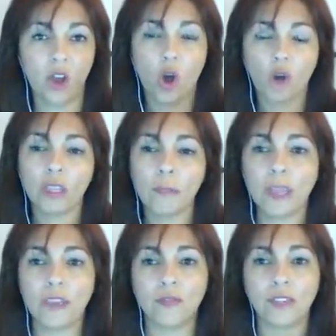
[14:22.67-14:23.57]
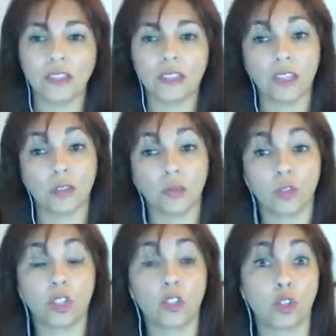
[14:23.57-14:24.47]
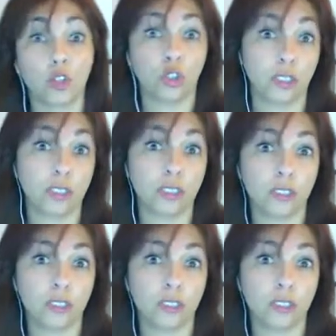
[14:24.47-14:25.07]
all the main things that were good,